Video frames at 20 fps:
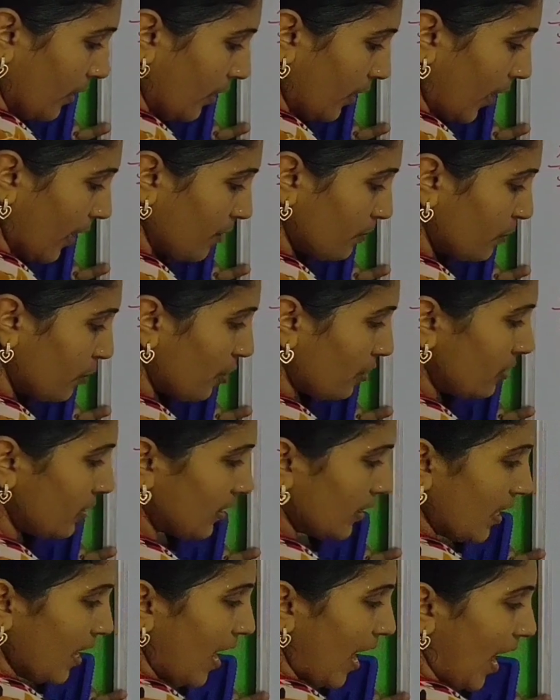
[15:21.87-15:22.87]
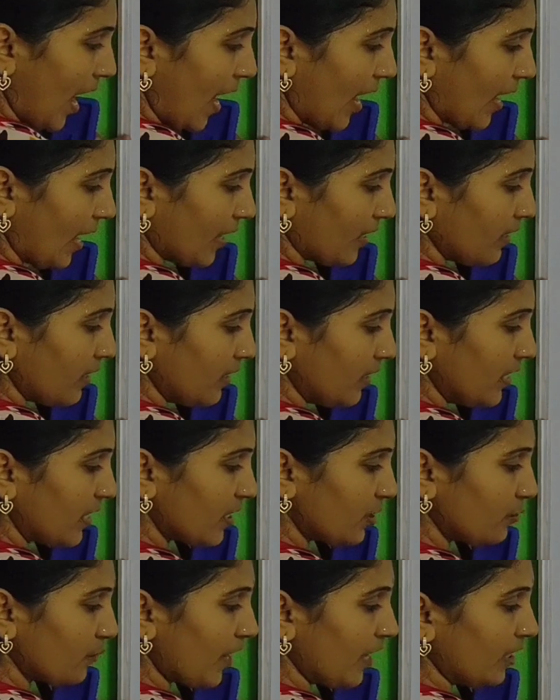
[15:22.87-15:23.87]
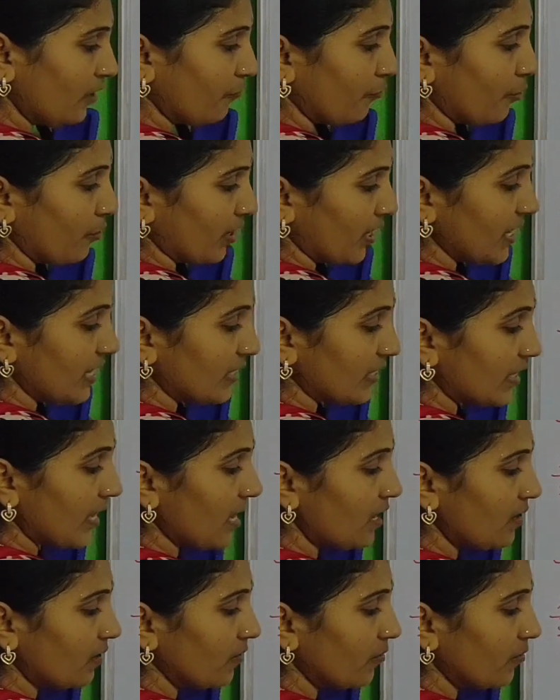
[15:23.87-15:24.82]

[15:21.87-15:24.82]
time zones and this 24 is the